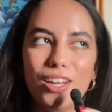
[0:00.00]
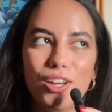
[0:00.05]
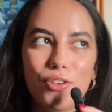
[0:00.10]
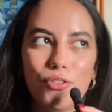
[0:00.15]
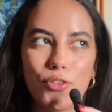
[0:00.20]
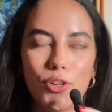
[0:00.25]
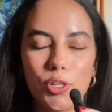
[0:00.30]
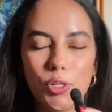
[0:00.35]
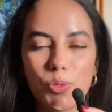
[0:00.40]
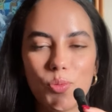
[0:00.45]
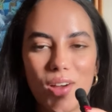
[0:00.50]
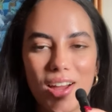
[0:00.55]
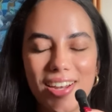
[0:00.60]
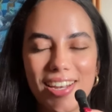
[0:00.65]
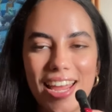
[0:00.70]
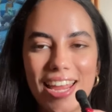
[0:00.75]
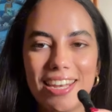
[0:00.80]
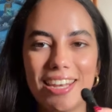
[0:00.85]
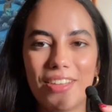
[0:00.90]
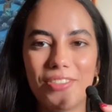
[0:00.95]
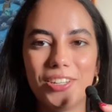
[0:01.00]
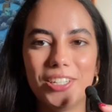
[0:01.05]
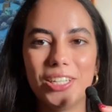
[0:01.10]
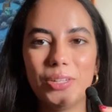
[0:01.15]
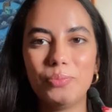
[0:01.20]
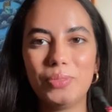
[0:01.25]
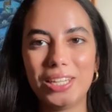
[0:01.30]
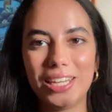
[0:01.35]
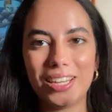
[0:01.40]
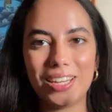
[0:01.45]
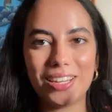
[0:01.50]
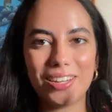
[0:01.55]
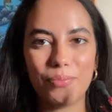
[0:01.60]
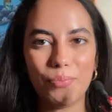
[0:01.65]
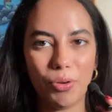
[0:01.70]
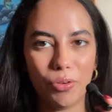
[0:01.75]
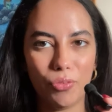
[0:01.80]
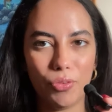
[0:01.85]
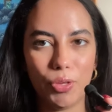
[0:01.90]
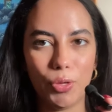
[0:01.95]
first one, another Diptyque
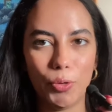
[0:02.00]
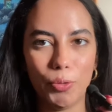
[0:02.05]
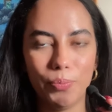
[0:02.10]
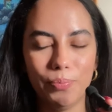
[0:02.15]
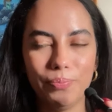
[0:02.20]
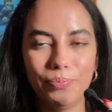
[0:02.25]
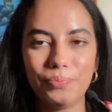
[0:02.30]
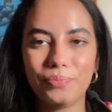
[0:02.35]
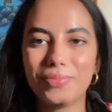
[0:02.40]
perfume,